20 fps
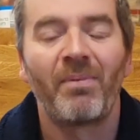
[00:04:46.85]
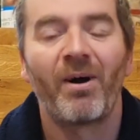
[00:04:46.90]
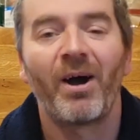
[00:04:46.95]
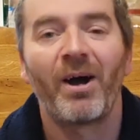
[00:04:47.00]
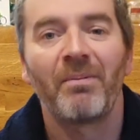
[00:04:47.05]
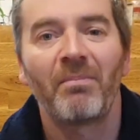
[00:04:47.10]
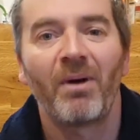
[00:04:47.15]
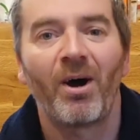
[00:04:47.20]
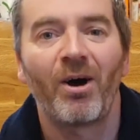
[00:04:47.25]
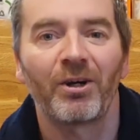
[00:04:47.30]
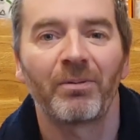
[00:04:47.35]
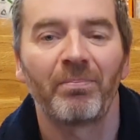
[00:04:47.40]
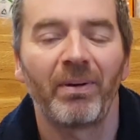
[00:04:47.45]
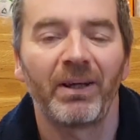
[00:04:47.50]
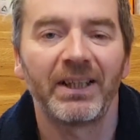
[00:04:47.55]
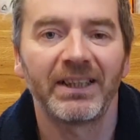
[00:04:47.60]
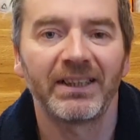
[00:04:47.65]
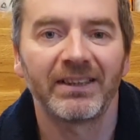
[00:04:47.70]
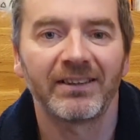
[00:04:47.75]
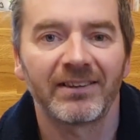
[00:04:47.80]
by
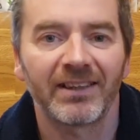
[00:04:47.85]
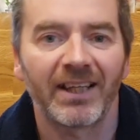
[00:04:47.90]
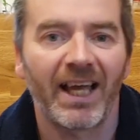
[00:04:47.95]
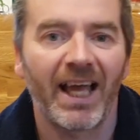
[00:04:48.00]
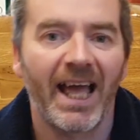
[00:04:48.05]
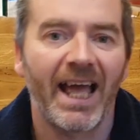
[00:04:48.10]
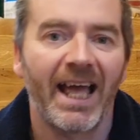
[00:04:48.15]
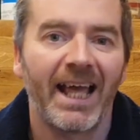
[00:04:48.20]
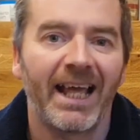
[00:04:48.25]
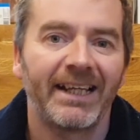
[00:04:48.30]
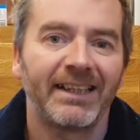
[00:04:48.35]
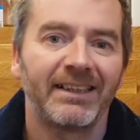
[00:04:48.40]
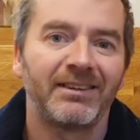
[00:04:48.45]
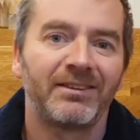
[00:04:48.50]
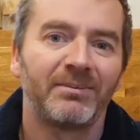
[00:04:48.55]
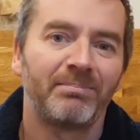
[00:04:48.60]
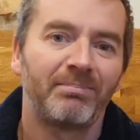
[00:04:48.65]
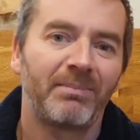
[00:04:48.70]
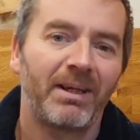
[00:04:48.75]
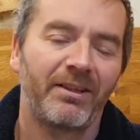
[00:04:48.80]
Mark Bennett
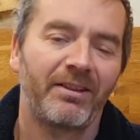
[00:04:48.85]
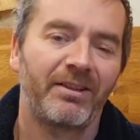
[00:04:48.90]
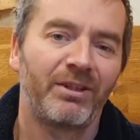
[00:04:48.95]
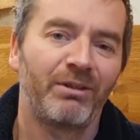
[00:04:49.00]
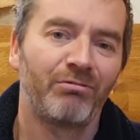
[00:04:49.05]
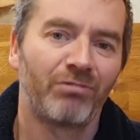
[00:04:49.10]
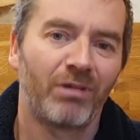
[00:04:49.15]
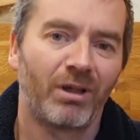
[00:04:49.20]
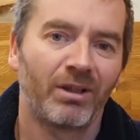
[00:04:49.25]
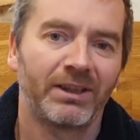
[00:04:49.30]
and Matthew